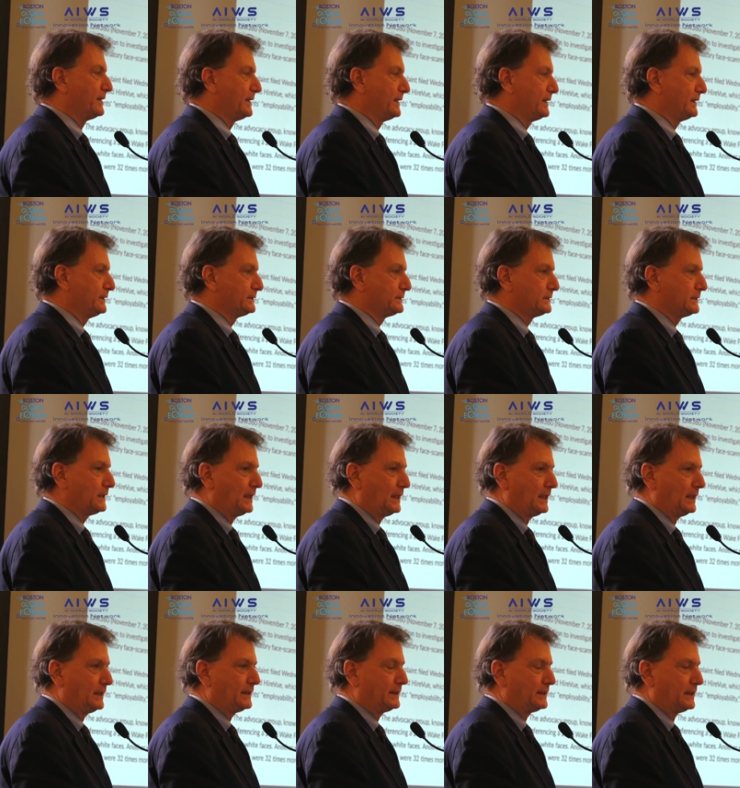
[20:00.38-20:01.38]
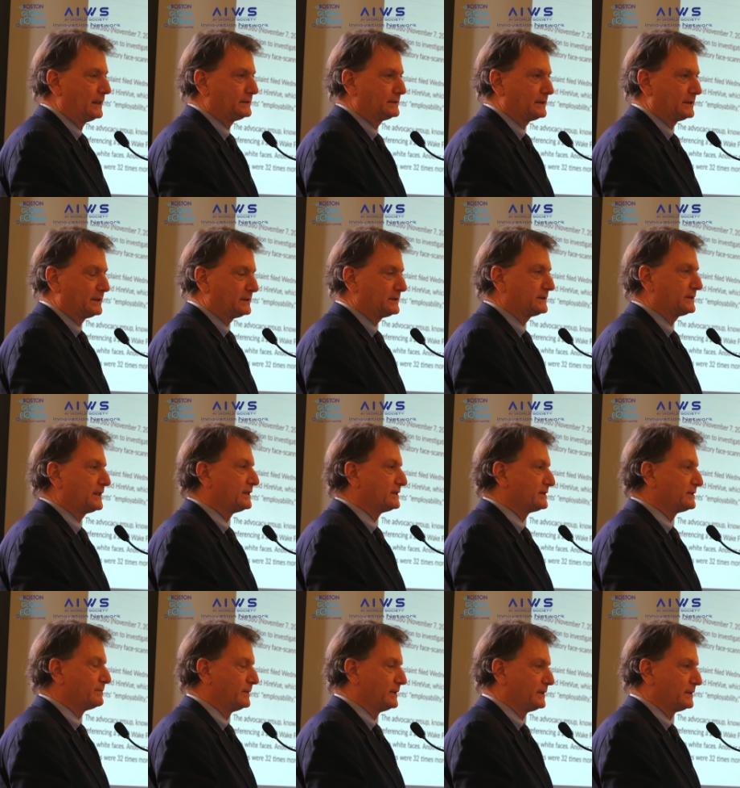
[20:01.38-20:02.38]
things, uh, does an
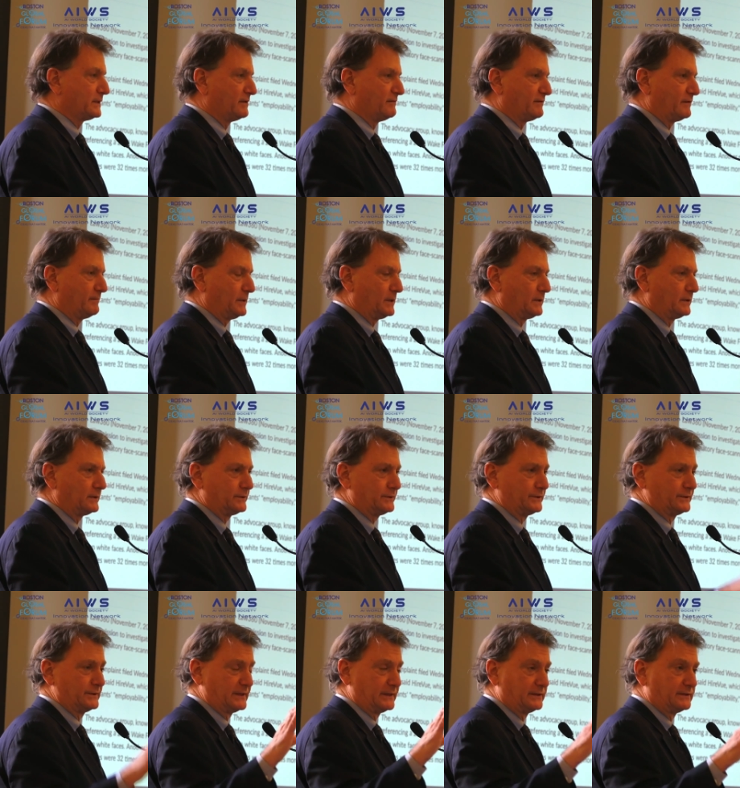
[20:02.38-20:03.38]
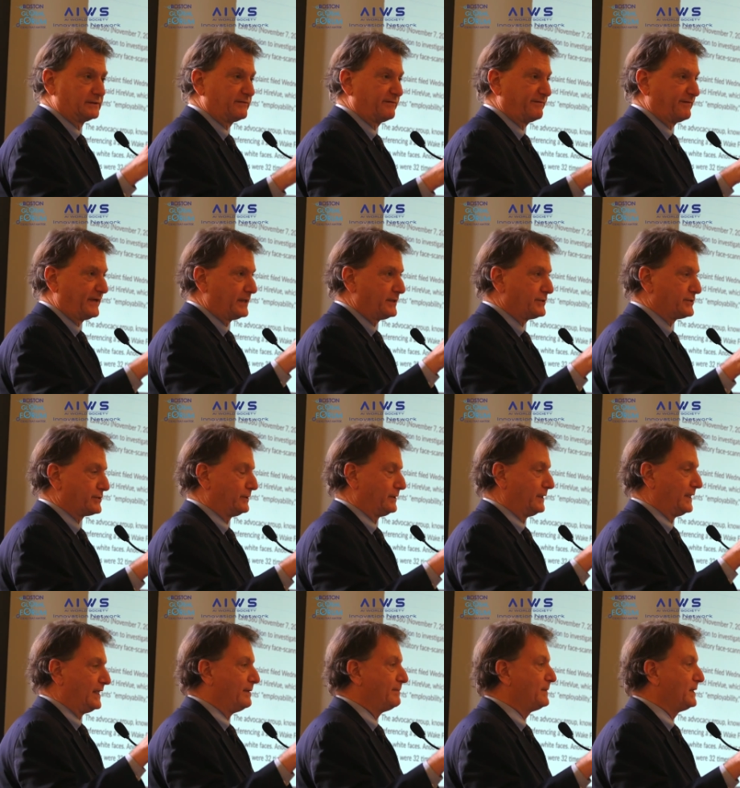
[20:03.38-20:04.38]
assessment of a person's facial
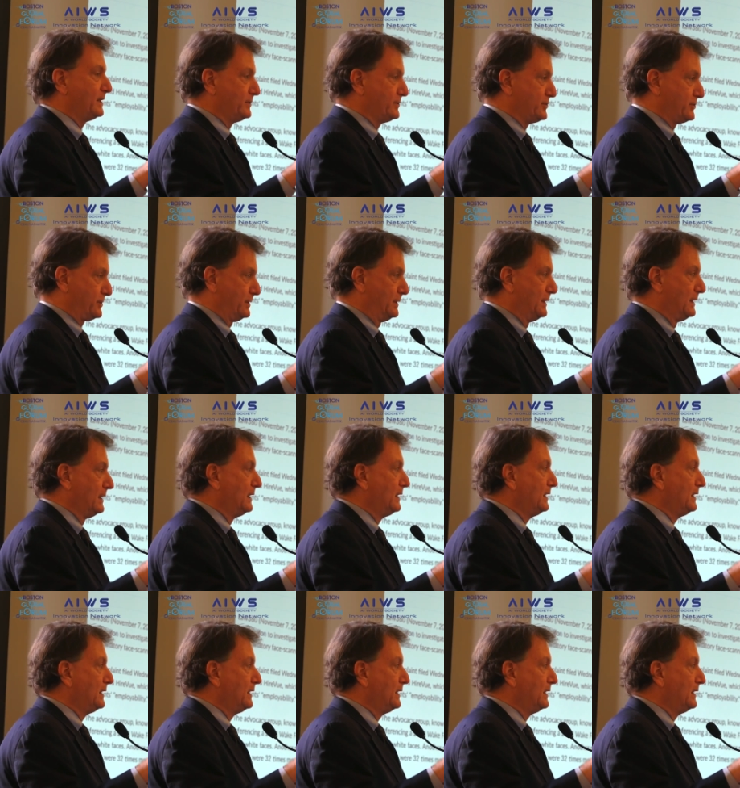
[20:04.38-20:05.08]
image